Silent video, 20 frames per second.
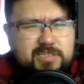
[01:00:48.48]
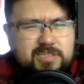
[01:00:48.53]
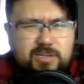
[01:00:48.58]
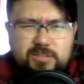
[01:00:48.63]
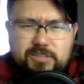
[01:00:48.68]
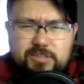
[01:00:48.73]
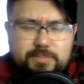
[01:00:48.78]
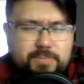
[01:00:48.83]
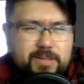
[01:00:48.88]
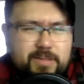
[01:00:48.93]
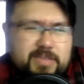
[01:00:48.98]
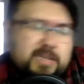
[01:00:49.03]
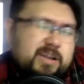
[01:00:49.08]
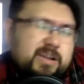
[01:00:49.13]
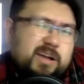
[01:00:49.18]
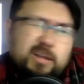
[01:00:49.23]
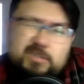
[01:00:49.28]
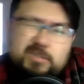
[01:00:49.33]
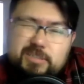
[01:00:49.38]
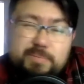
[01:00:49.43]
de- it
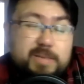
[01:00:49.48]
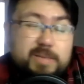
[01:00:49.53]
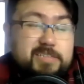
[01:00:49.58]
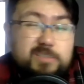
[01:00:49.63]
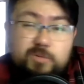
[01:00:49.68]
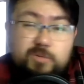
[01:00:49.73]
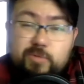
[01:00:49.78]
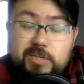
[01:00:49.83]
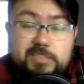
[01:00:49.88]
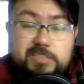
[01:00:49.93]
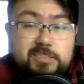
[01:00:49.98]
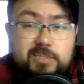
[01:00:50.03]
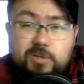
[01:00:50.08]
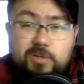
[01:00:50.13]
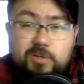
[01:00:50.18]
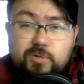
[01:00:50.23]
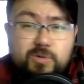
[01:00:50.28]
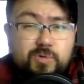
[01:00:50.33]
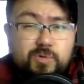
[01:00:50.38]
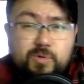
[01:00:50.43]
all depends on region
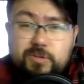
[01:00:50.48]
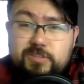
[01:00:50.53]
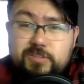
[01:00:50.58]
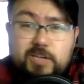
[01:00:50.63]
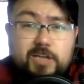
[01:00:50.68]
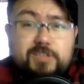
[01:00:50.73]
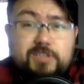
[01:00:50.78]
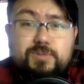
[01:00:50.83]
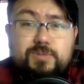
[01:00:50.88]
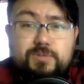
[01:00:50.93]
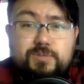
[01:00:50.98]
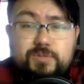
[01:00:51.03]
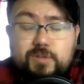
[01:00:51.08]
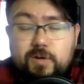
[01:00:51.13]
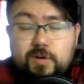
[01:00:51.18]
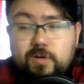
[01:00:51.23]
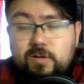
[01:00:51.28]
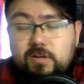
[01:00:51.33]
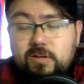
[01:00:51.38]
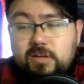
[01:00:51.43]
and who you talk to.
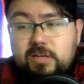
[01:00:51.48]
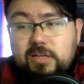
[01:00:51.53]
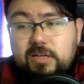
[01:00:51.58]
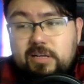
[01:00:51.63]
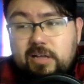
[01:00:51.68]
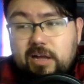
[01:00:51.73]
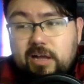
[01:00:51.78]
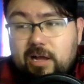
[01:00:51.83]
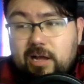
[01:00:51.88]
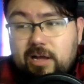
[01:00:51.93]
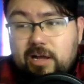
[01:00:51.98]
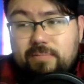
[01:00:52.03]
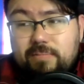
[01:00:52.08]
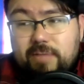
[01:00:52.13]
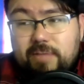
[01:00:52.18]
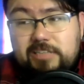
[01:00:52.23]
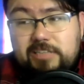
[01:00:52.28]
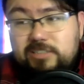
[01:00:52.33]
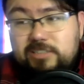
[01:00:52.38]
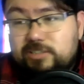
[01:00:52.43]
So mm-hmm. um
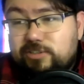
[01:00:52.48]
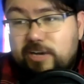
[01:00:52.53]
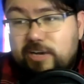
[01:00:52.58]
I just try to